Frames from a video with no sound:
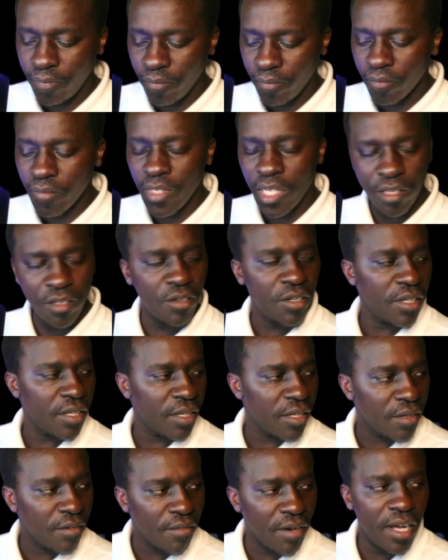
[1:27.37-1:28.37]

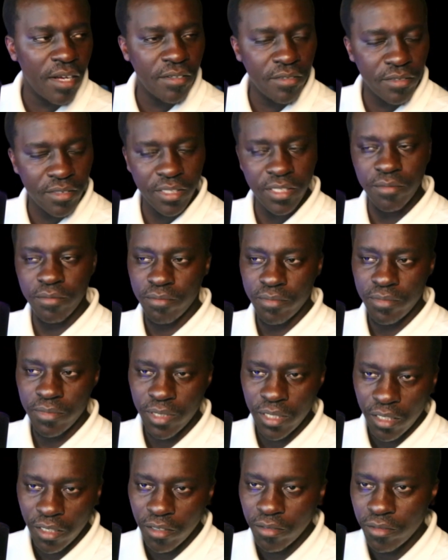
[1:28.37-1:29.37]
looking around, and you
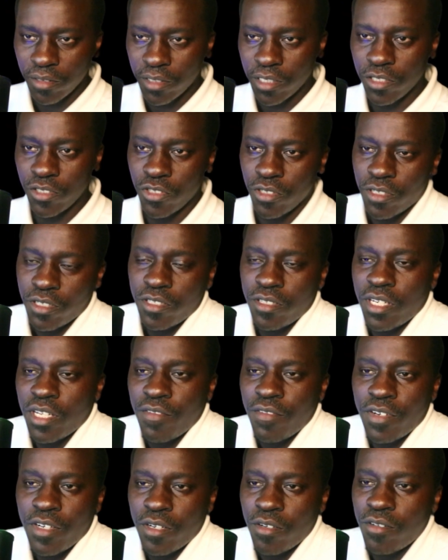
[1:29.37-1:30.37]
know, because you
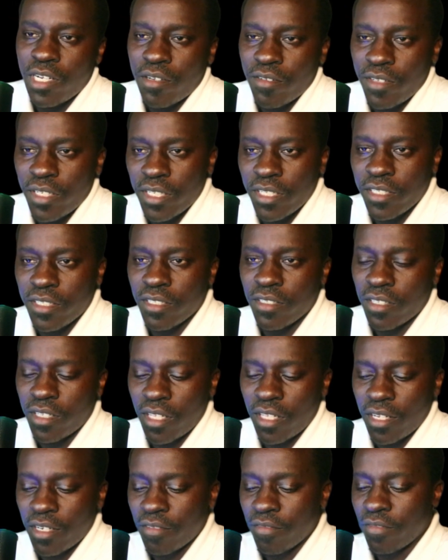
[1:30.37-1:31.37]
never know nowadays. There's a
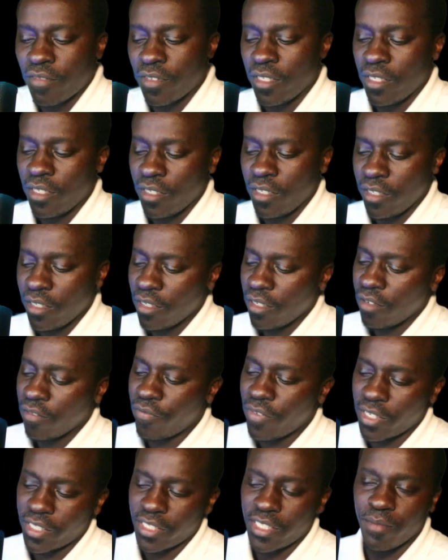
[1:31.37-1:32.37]
lot of
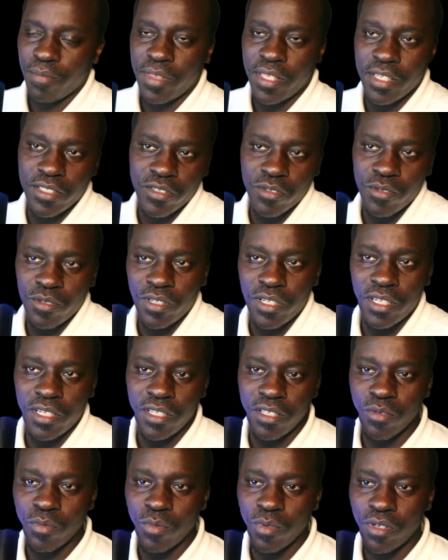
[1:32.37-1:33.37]
fucked up things going on in
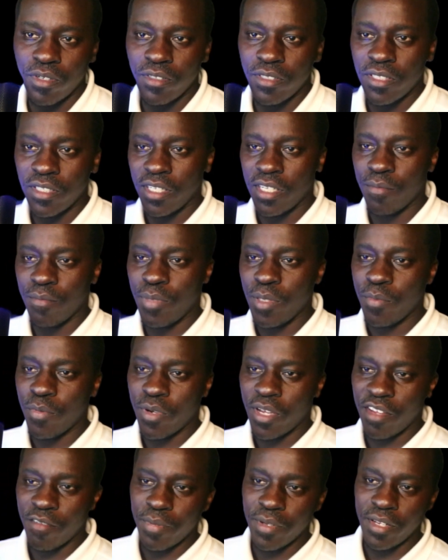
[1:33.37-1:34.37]
the world, and people
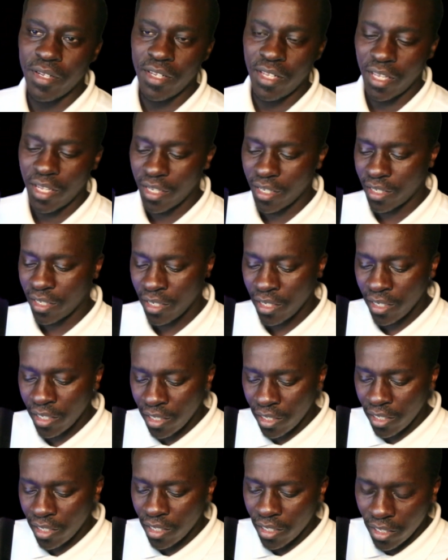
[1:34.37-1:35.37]
have been like
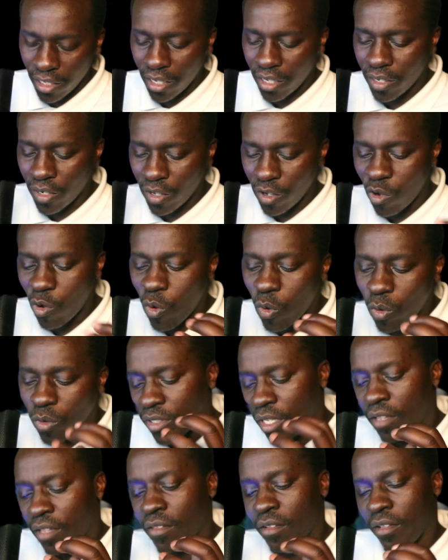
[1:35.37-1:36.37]
on a whole
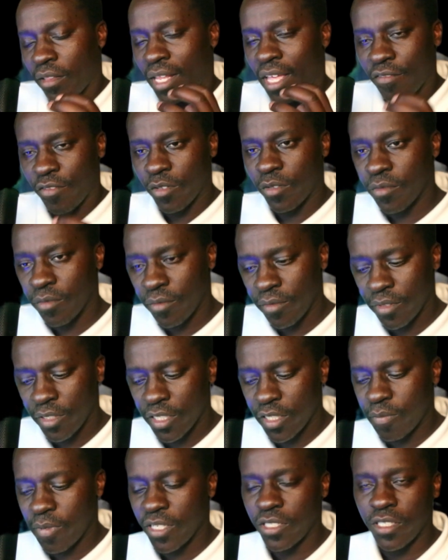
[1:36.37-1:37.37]
nother level,
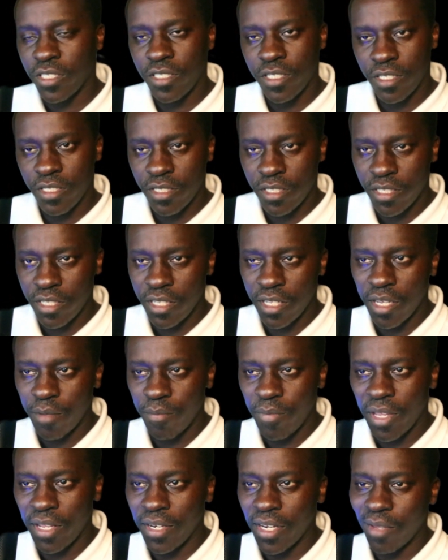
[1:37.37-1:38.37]
especially since the
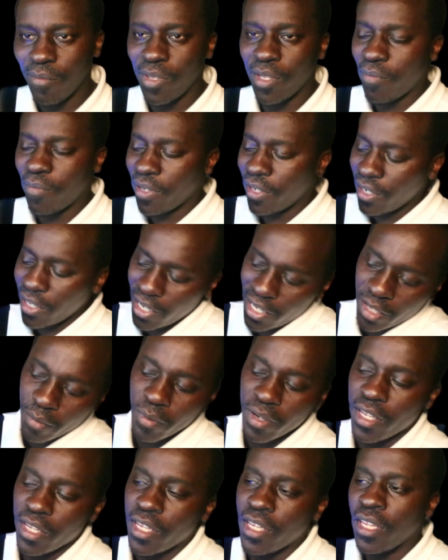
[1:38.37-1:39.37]
pandemic. But
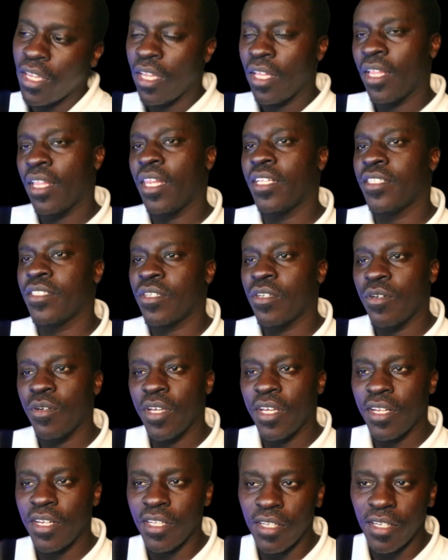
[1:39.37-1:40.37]
anyway, let's go
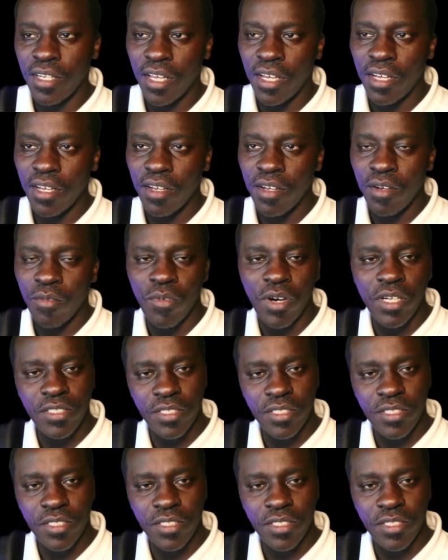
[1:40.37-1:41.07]
ahead and watch the